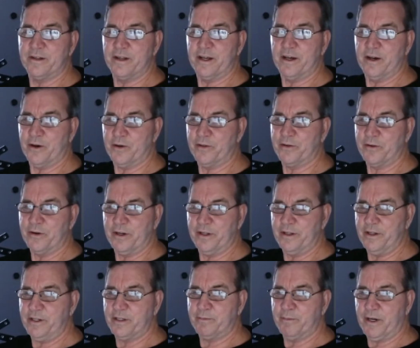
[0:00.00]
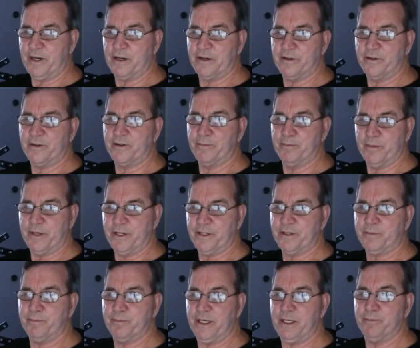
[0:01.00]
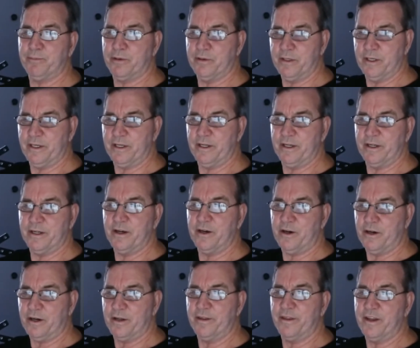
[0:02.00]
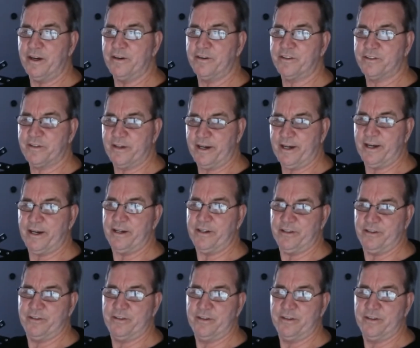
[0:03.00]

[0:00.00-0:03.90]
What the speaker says: all 3 of these models must be printed on their sides.